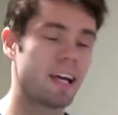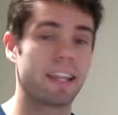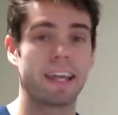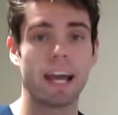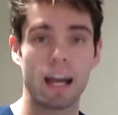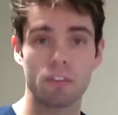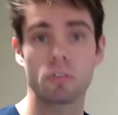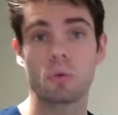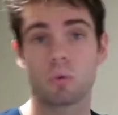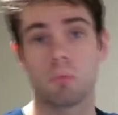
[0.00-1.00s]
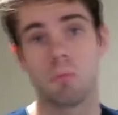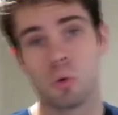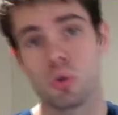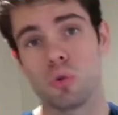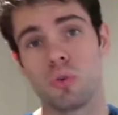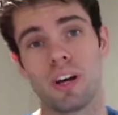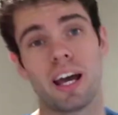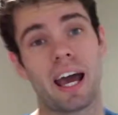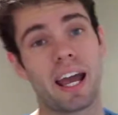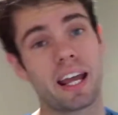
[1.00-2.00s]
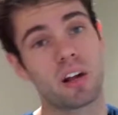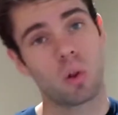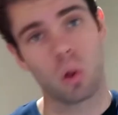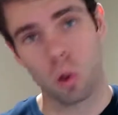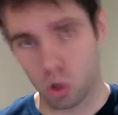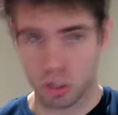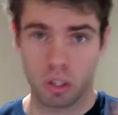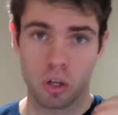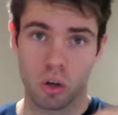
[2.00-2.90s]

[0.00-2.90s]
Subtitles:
they have to remove a lot